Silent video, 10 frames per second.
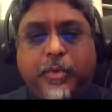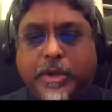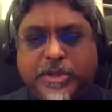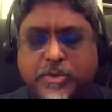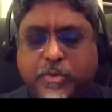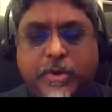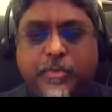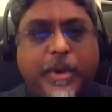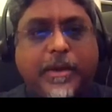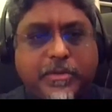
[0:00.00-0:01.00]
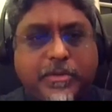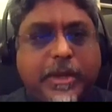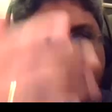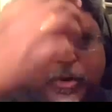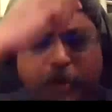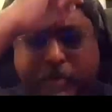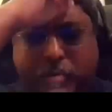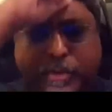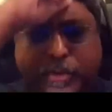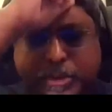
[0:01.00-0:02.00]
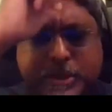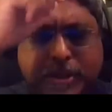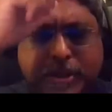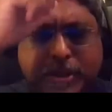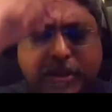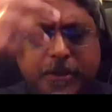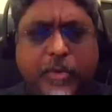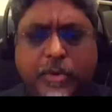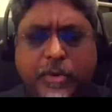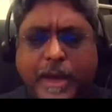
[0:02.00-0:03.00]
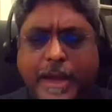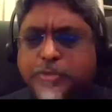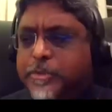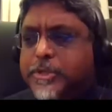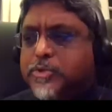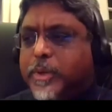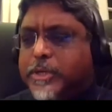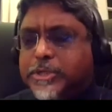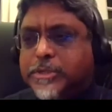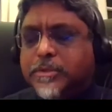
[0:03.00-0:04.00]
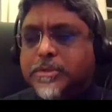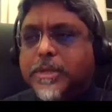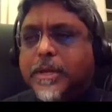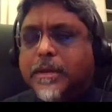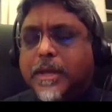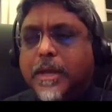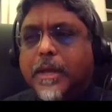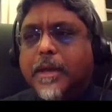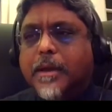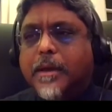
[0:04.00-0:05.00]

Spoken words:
we are just going to, I told you we're on this thing, we're going to ask people these questions that